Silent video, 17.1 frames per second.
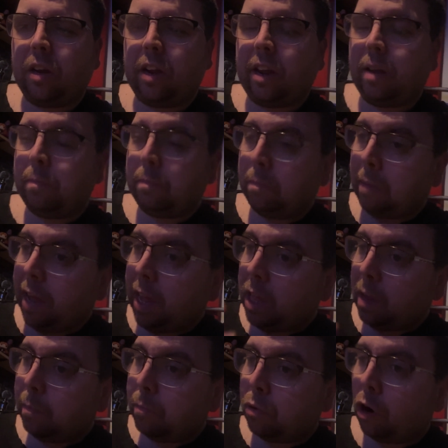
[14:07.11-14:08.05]
He makes
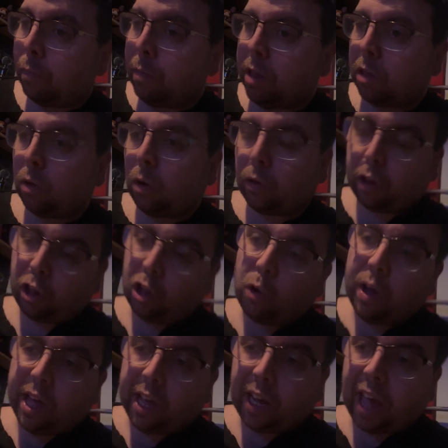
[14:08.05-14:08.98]
him promise not to do
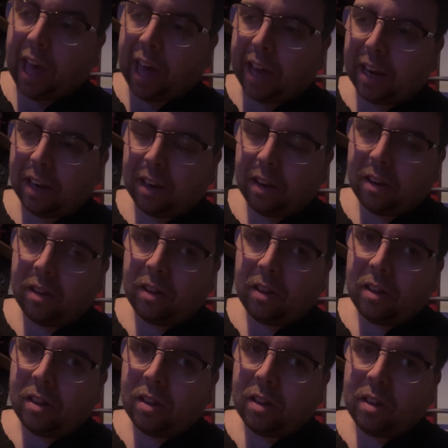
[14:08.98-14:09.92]
it again,
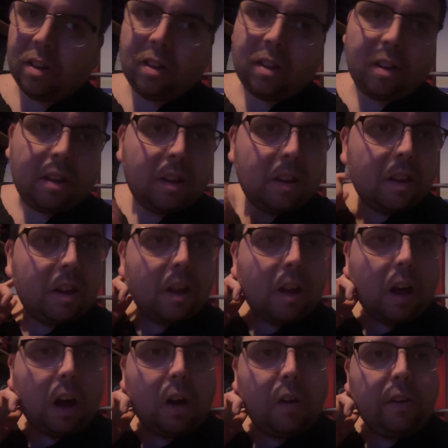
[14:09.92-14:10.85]

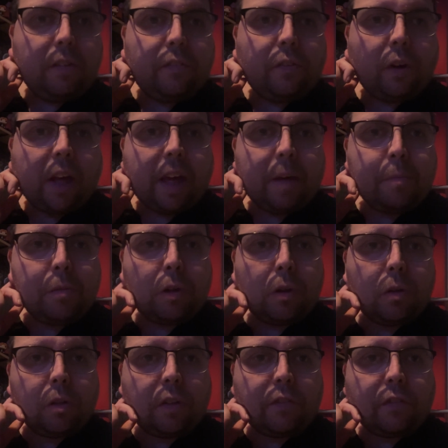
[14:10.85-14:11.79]
only for him
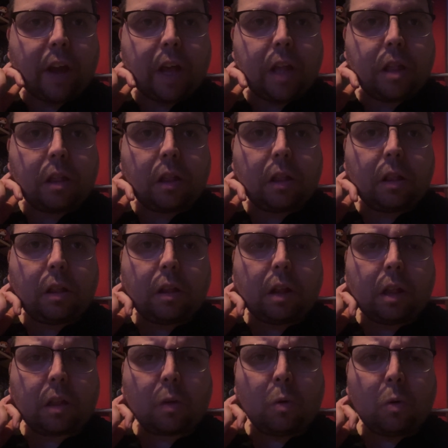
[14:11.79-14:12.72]
to deface the
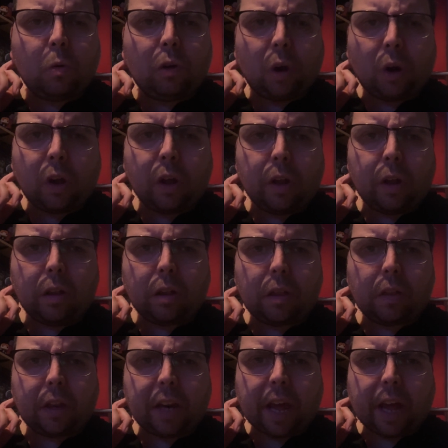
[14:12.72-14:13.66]
school lockers
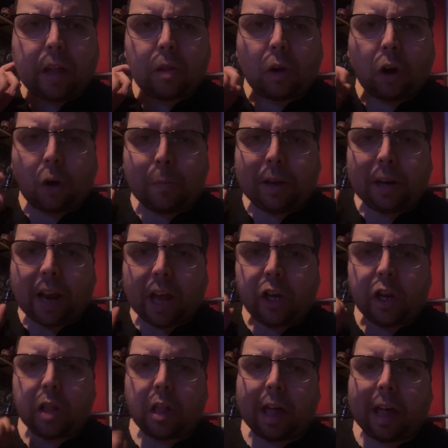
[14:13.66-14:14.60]
the next time he
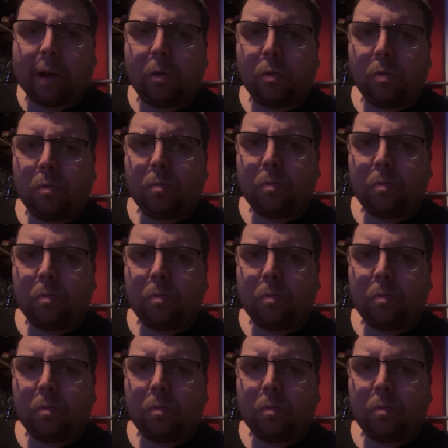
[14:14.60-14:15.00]
lashes out.